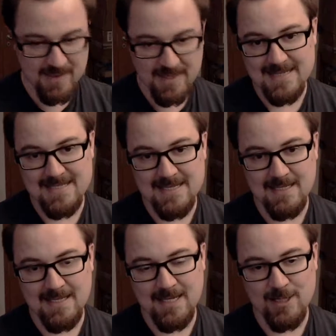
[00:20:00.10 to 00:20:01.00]
idea
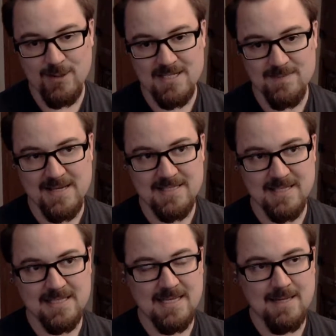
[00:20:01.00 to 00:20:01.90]
here is
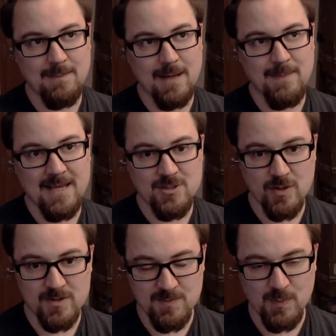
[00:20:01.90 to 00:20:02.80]
basically my
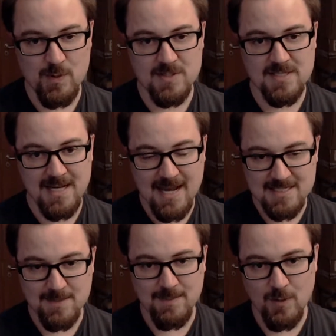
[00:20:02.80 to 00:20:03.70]
Patreon supporters can
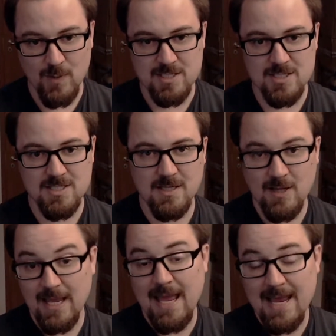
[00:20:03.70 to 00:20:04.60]
ask me
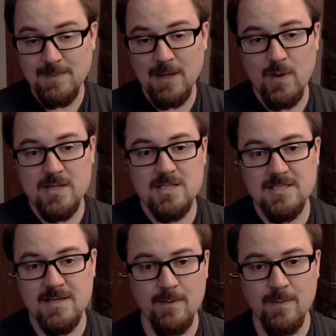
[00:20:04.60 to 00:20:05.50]

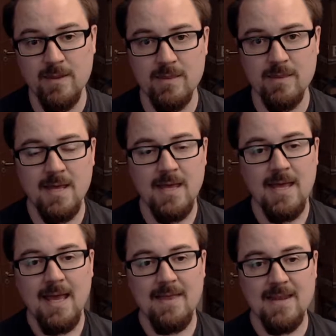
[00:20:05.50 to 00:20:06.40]
questions every month,
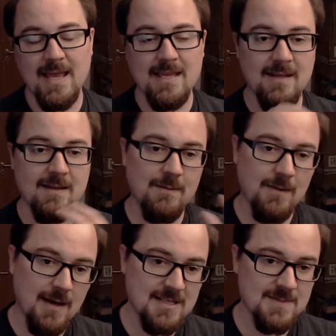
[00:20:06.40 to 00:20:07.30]
and then
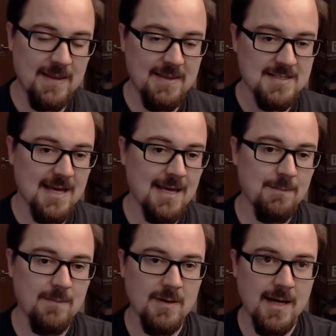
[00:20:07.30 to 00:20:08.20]
I spend the
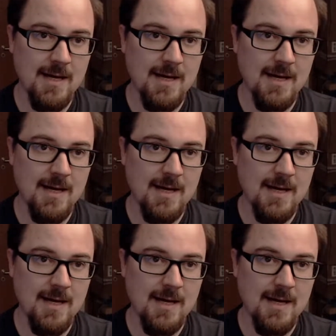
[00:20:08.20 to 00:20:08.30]
time